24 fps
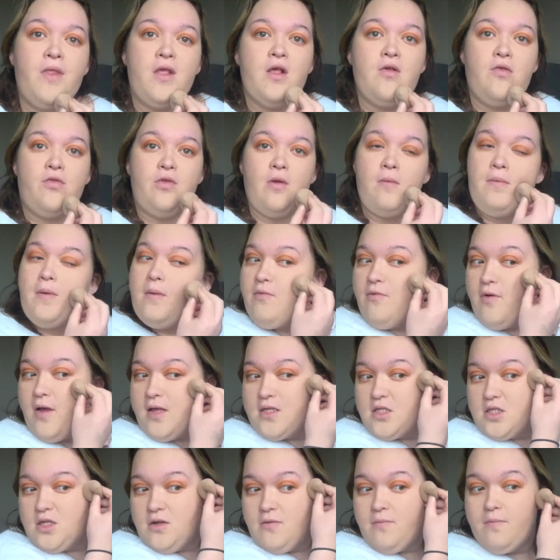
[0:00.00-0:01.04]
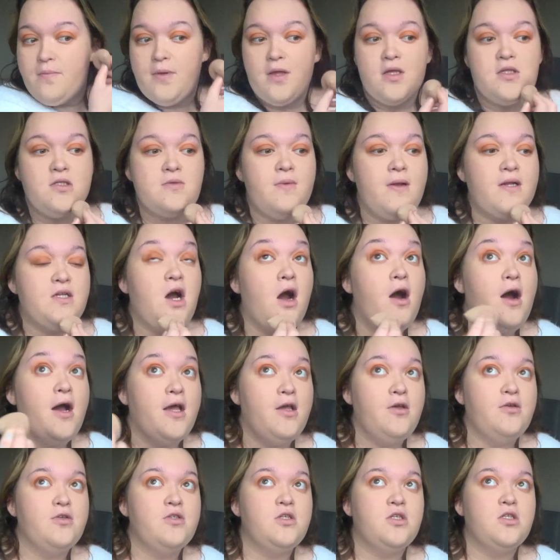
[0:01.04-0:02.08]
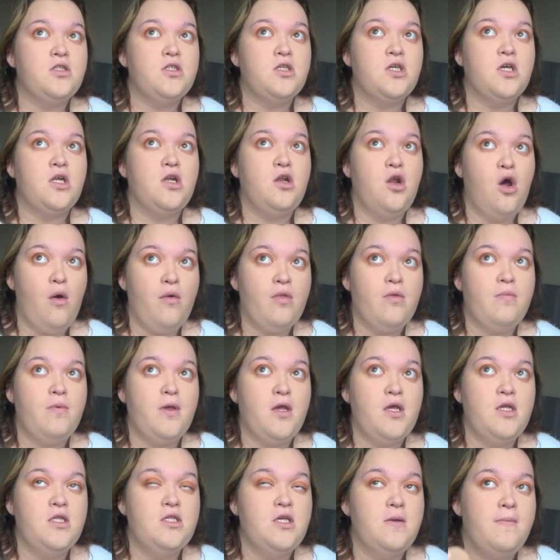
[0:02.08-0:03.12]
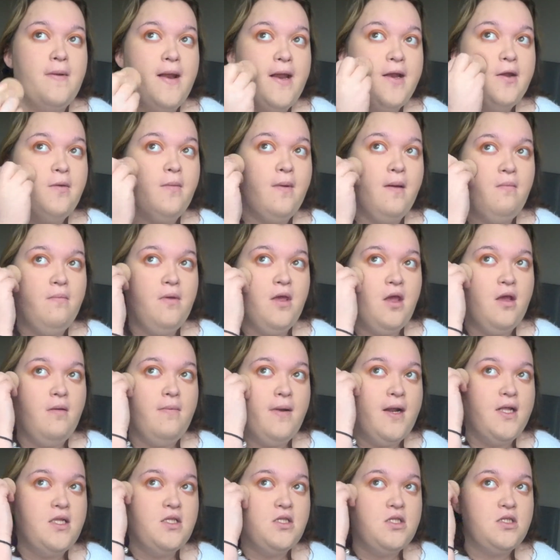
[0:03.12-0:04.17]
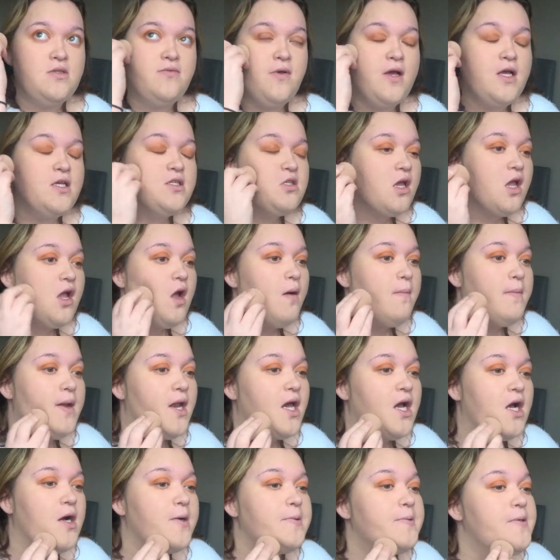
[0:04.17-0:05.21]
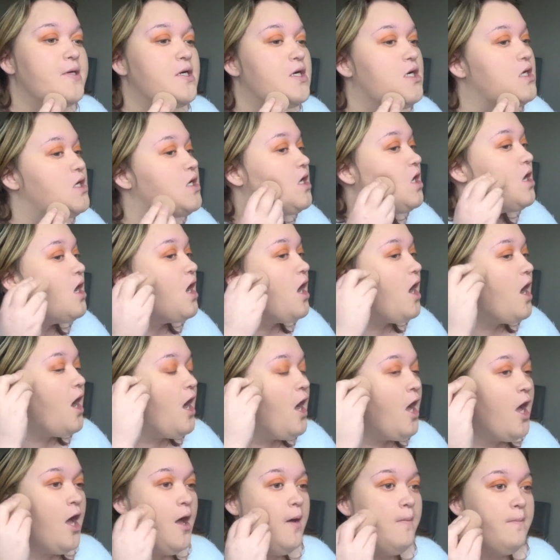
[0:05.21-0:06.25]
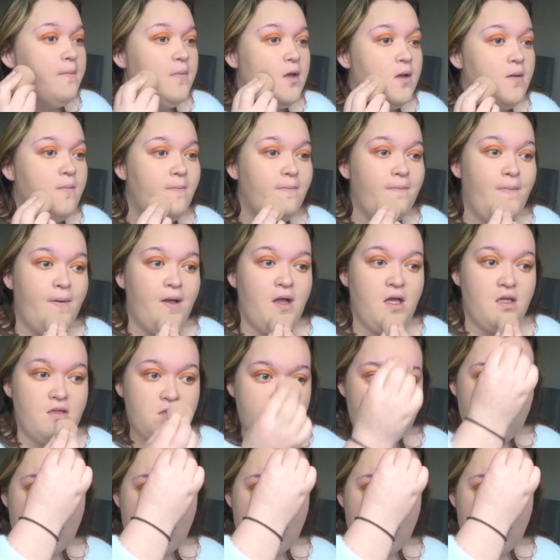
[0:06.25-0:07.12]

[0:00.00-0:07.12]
some people prefer to do it with a beauty blender. I used to do it a lot with a beauty blender when beauty blenders first started coming out. But